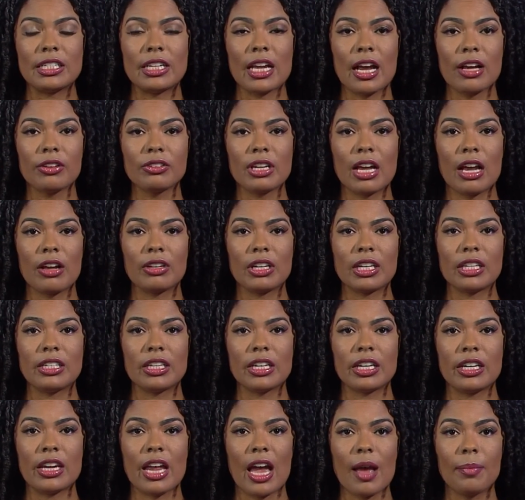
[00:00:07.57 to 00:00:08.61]
in downtown
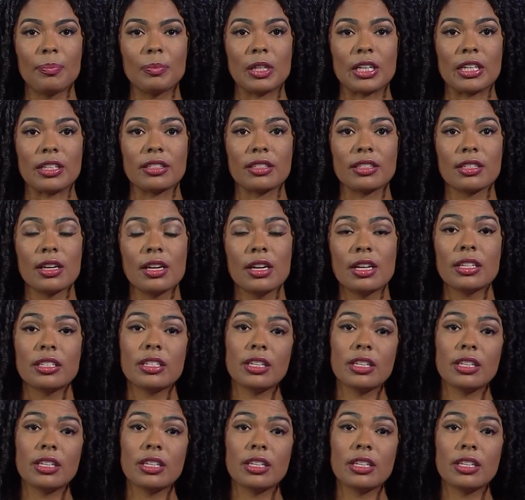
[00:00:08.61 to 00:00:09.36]
Indianapolis.